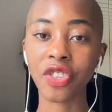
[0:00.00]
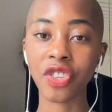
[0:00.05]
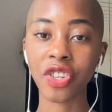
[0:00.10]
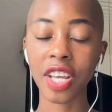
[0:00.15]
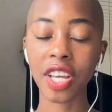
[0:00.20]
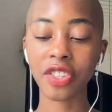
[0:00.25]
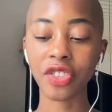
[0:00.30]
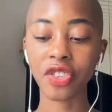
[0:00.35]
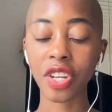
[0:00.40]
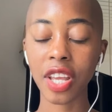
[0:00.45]

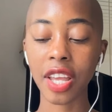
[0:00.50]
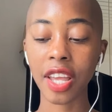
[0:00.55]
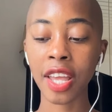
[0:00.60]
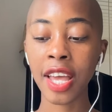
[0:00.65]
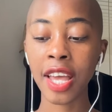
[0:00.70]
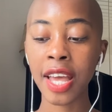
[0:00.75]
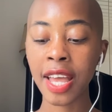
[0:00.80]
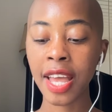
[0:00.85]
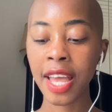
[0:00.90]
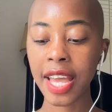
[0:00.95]
Actually,
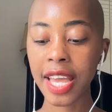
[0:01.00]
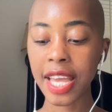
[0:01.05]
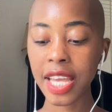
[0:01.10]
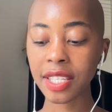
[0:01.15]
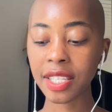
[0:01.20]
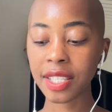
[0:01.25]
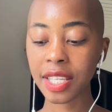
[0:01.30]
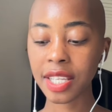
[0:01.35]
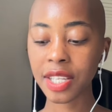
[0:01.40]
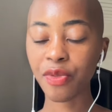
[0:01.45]

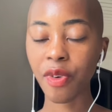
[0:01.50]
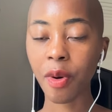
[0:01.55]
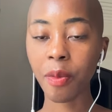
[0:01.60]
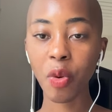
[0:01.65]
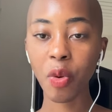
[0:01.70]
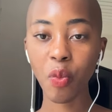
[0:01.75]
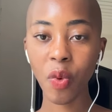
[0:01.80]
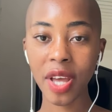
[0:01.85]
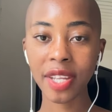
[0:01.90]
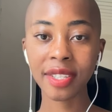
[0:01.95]
is this from a
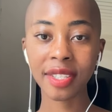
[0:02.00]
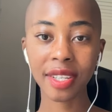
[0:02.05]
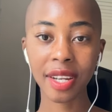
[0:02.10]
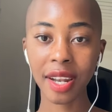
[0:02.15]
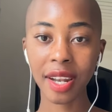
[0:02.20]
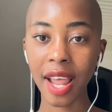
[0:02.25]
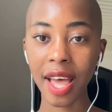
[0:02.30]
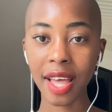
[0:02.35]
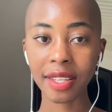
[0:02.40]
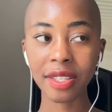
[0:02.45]
Western
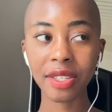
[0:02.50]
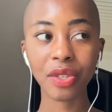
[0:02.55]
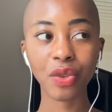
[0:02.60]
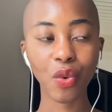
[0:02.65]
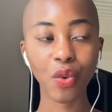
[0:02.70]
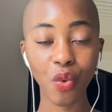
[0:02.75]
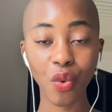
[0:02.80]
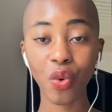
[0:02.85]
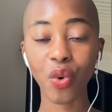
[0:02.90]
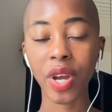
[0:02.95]
lens,
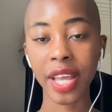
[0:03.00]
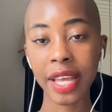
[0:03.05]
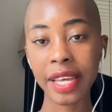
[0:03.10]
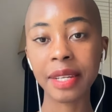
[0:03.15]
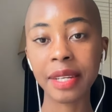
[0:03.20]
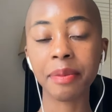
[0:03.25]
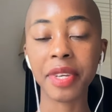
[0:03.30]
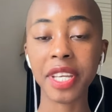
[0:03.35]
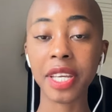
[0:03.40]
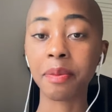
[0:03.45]
or can
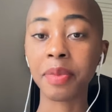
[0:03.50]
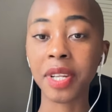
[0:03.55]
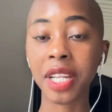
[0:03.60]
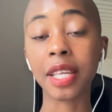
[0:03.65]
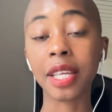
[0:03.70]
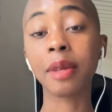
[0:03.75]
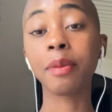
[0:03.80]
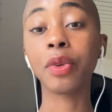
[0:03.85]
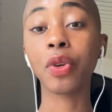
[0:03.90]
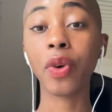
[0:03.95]
it be
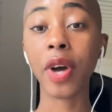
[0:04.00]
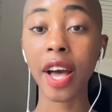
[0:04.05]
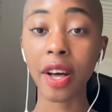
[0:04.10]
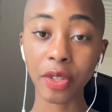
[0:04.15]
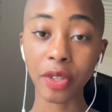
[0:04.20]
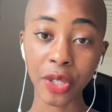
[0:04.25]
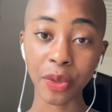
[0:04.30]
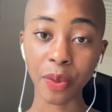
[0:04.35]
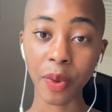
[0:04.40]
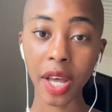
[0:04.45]
applicable
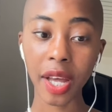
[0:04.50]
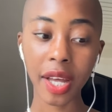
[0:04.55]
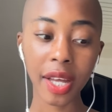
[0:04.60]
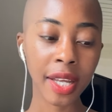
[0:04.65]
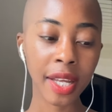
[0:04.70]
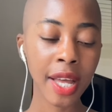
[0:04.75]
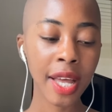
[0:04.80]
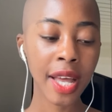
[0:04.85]
elsewhere?